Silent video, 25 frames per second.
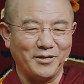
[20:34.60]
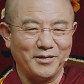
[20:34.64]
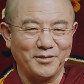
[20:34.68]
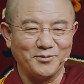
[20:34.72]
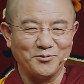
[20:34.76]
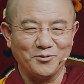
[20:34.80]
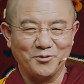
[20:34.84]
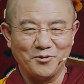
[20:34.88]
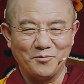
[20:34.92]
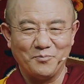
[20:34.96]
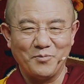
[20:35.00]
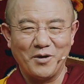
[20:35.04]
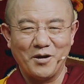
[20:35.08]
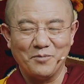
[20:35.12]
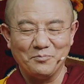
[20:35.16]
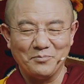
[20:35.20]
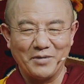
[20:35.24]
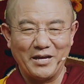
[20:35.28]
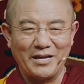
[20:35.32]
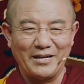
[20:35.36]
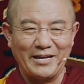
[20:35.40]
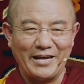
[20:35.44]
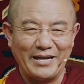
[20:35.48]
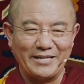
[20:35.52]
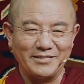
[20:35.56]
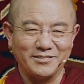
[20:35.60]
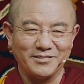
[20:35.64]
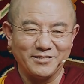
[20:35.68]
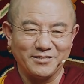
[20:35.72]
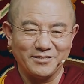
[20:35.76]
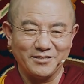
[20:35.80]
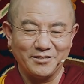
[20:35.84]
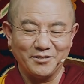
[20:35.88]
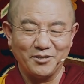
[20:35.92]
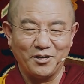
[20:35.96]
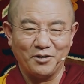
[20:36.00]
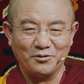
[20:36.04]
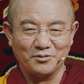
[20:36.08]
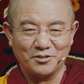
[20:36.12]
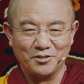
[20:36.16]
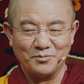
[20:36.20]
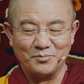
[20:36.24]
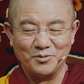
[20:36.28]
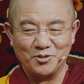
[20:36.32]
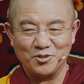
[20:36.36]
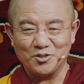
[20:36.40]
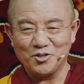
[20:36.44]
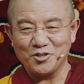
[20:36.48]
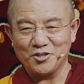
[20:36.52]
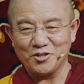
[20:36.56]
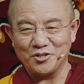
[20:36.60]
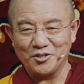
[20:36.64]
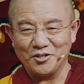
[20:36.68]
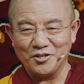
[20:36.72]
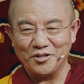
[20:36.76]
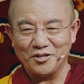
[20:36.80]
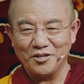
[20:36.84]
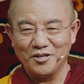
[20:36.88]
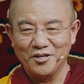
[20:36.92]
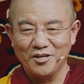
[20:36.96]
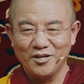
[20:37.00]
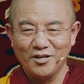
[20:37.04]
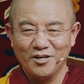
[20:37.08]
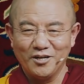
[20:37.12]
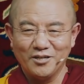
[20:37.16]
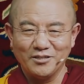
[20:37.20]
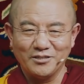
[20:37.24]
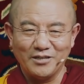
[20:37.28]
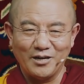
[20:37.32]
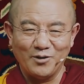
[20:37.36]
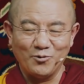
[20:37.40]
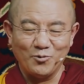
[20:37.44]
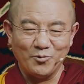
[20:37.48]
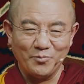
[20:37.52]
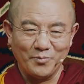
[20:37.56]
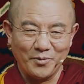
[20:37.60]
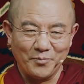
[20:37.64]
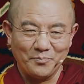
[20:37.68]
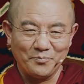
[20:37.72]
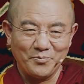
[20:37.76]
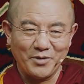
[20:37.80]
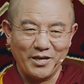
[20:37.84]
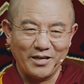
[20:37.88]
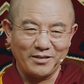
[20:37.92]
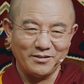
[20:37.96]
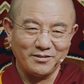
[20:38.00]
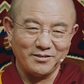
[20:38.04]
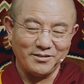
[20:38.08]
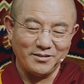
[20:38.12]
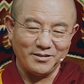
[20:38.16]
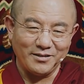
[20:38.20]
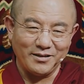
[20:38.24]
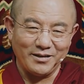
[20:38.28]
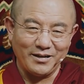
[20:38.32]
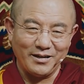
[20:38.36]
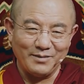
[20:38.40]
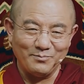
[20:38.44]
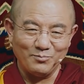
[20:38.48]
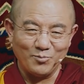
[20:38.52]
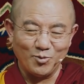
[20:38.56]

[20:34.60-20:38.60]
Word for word: the marmots would come to us and uh,